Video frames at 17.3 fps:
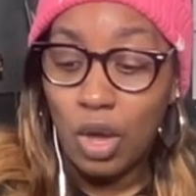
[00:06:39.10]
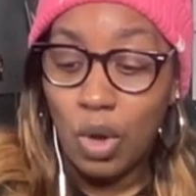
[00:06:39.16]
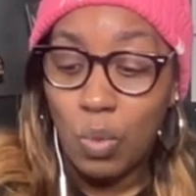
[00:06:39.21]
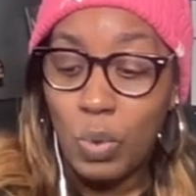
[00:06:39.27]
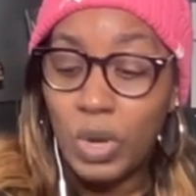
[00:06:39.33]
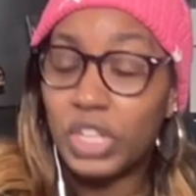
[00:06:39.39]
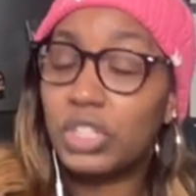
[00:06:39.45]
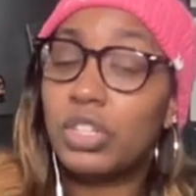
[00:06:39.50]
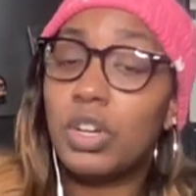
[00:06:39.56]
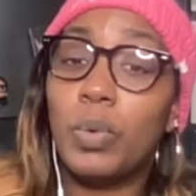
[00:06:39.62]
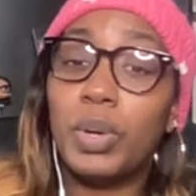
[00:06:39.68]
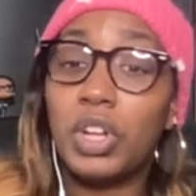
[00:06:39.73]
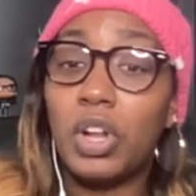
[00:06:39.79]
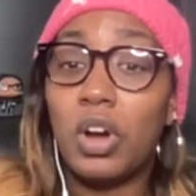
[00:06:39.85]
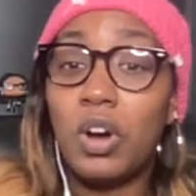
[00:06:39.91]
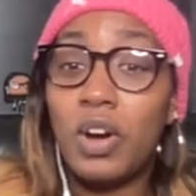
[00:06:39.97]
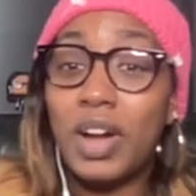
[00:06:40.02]
What is going
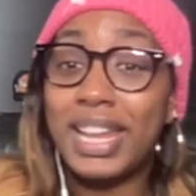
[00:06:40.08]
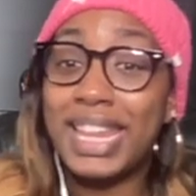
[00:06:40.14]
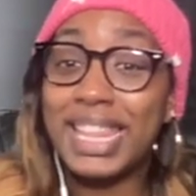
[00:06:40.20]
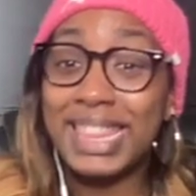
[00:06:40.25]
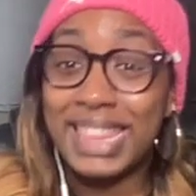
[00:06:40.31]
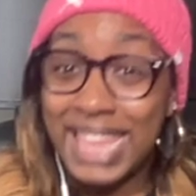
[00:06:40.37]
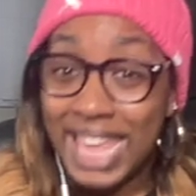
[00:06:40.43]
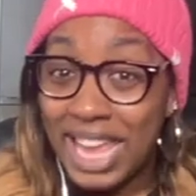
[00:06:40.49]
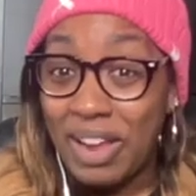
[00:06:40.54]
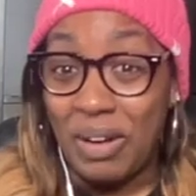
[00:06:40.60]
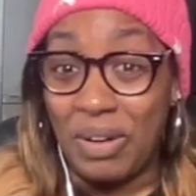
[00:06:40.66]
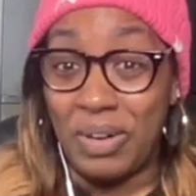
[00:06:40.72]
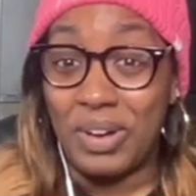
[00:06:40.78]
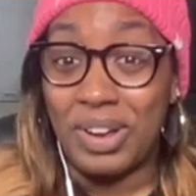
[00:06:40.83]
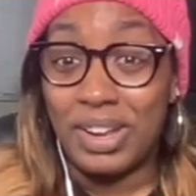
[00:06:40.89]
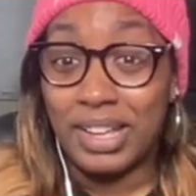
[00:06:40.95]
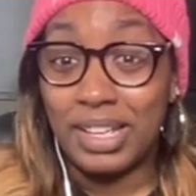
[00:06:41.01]
on
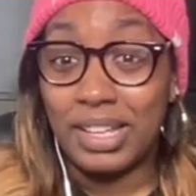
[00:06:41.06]
there?